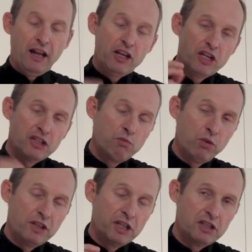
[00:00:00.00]

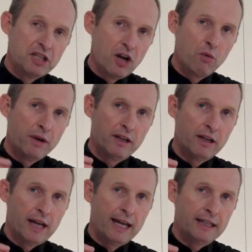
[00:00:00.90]
You can tell when
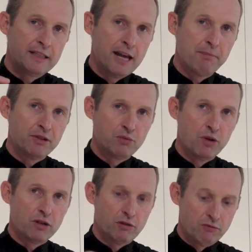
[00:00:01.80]
a temper's
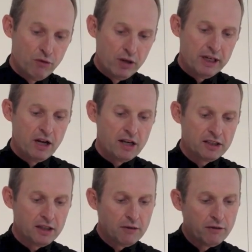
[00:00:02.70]
worked really
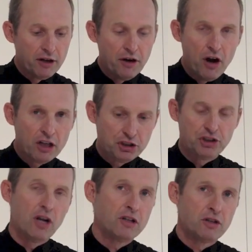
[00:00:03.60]
nicely. We've got a nice
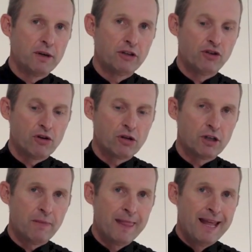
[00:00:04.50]
shine to our
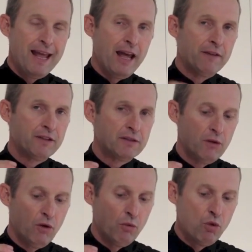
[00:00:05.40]
chocolate, and if it's
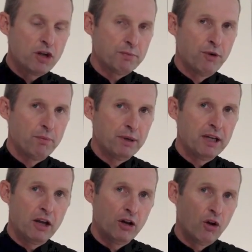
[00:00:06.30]
worked properly,
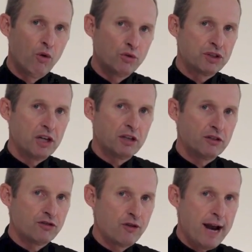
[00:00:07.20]
it'll also
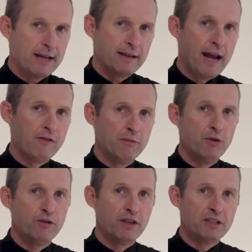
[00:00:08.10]
contract and
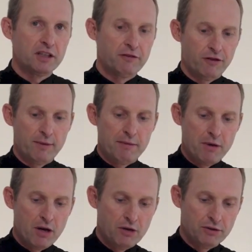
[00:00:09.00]
remove easily from our
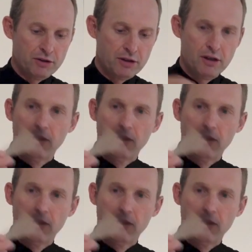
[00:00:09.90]
molds.